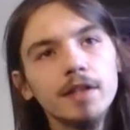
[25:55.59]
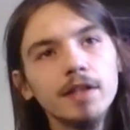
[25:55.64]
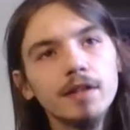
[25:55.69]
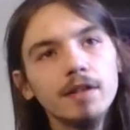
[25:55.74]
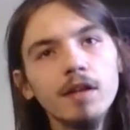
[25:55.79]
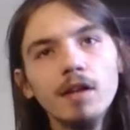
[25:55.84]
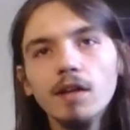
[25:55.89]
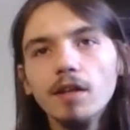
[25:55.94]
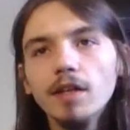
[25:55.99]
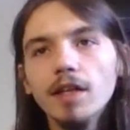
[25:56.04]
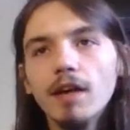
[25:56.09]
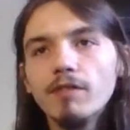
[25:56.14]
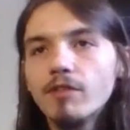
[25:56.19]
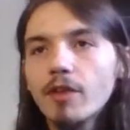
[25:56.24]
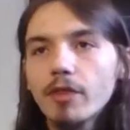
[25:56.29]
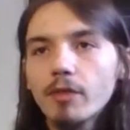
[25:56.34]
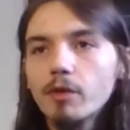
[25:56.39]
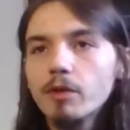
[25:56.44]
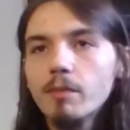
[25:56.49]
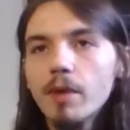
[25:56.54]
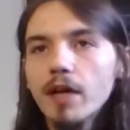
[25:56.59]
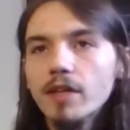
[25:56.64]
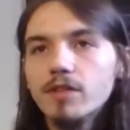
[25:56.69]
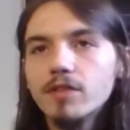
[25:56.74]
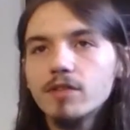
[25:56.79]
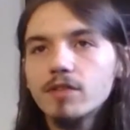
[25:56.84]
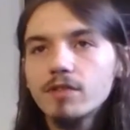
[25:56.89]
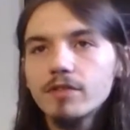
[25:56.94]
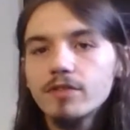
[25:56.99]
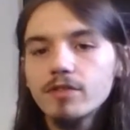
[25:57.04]
Literally after 3
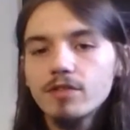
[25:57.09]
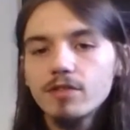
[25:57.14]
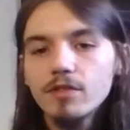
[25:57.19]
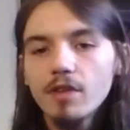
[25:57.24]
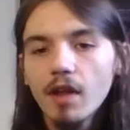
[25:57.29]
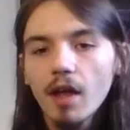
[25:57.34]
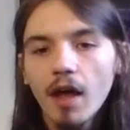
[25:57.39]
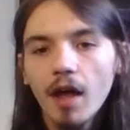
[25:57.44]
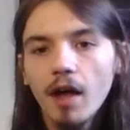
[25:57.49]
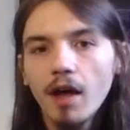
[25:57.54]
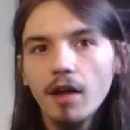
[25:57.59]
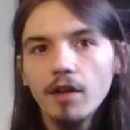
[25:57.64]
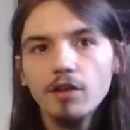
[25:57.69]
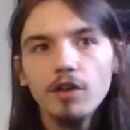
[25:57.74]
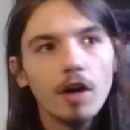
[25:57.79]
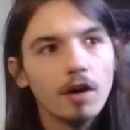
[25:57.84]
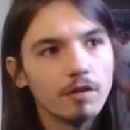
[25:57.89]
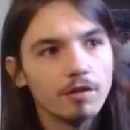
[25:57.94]
months. No,